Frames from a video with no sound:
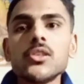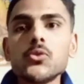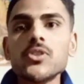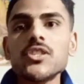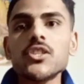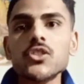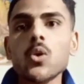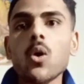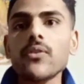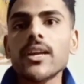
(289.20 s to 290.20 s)
national
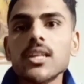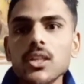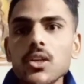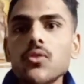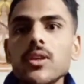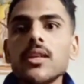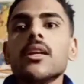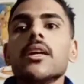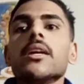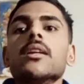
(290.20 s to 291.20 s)
jurisdiction of any
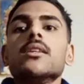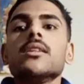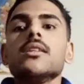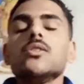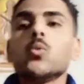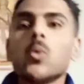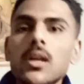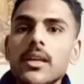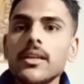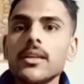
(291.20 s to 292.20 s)
country
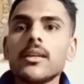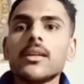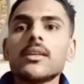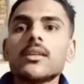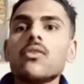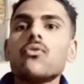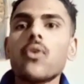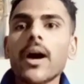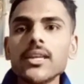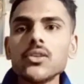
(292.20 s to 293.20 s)
is only
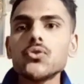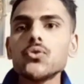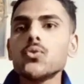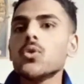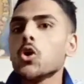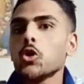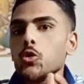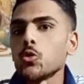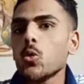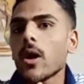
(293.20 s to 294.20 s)
confined to
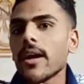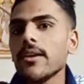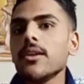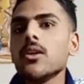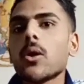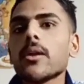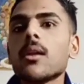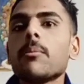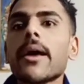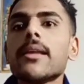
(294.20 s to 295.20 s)
200
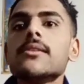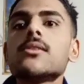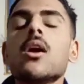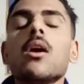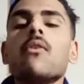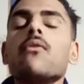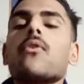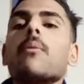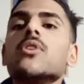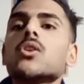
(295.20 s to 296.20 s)
nautical miles
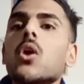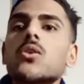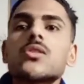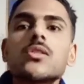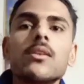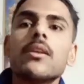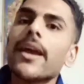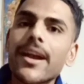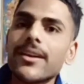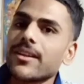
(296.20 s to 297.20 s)
from the
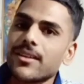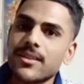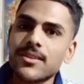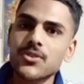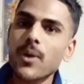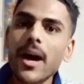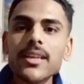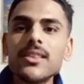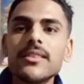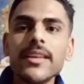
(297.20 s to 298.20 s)
coastal area.
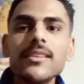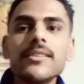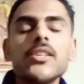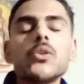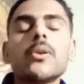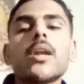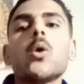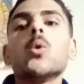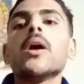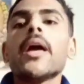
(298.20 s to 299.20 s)
So I think that
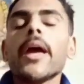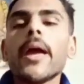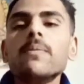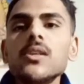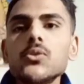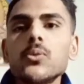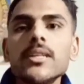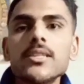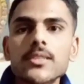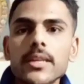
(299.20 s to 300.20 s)
you are now
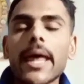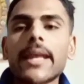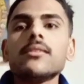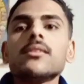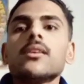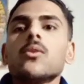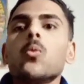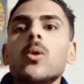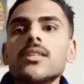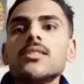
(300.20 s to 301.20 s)
able to
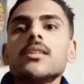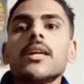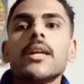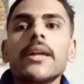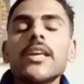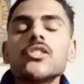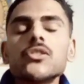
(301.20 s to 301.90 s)
understand what is